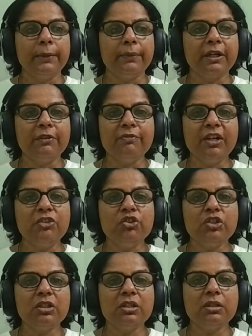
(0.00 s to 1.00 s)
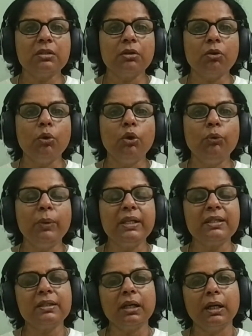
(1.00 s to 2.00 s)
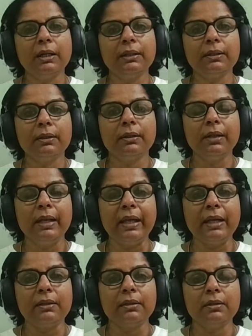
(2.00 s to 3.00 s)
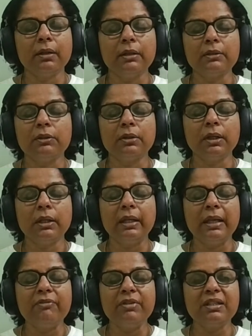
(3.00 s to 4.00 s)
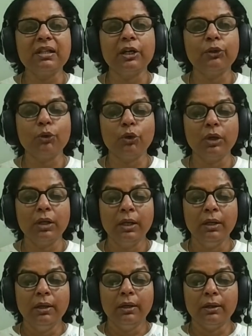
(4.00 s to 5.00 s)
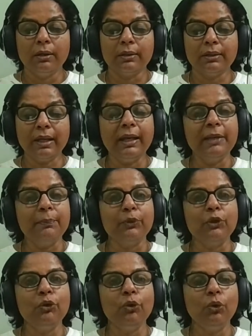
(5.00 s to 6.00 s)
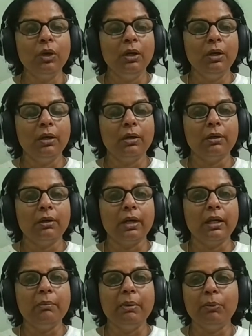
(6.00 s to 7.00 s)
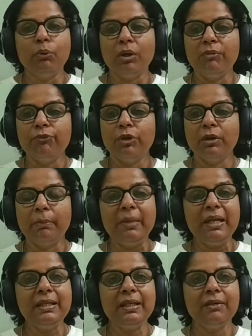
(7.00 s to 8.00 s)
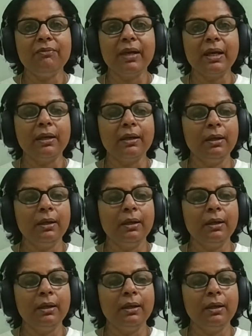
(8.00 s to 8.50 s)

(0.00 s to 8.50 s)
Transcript: conventions always start late never start on uh, time. You know, uh, I remember going for a meeting where